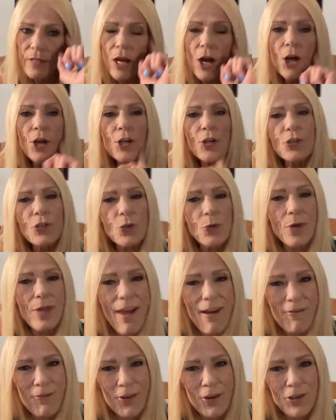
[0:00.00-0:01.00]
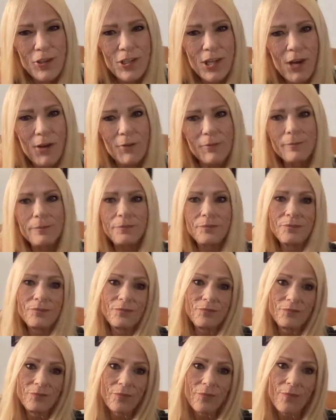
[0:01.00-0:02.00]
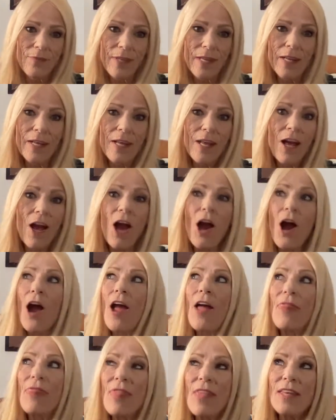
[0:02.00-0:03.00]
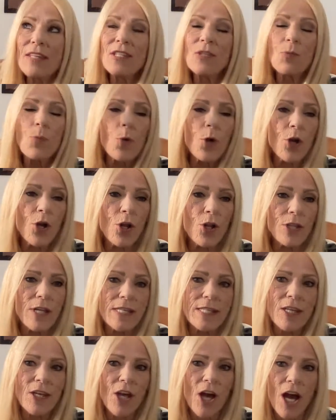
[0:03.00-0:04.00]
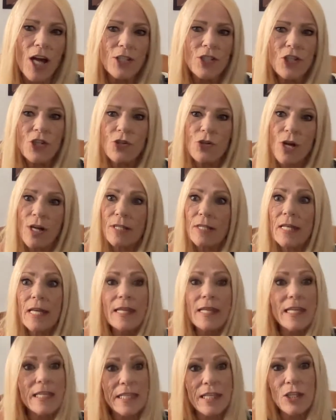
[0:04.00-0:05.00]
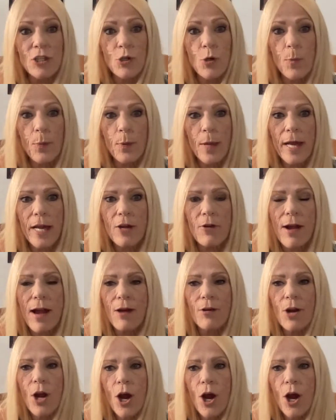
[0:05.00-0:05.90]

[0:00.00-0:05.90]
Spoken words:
Are you doing that for yourself? In this world as a construct, this is your playground.